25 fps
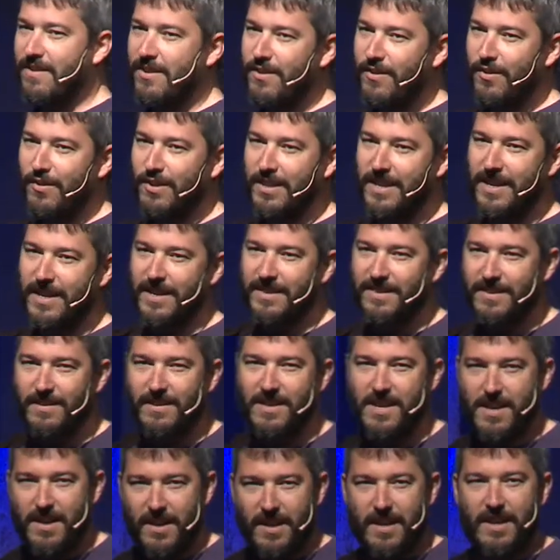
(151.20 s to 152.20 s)
all the
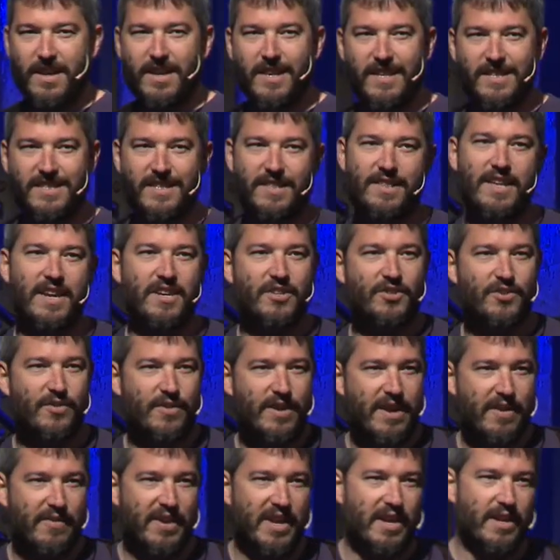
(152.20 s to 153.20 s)
English
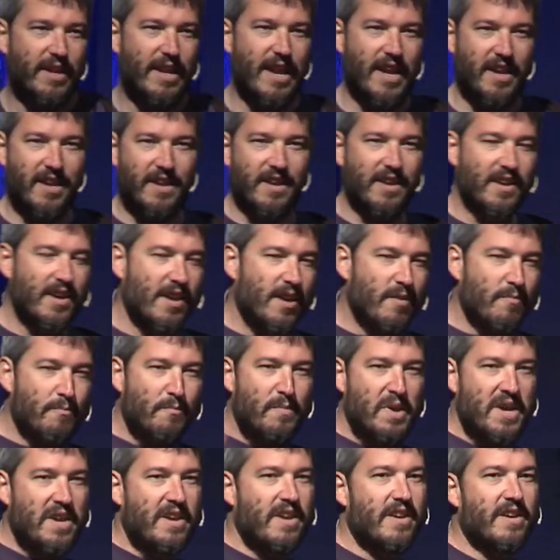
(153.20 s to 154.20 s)
dictionary, like
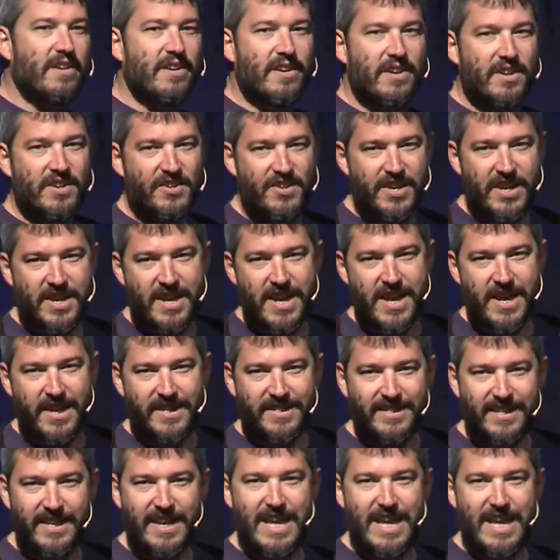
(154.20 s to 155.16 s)
beer.js,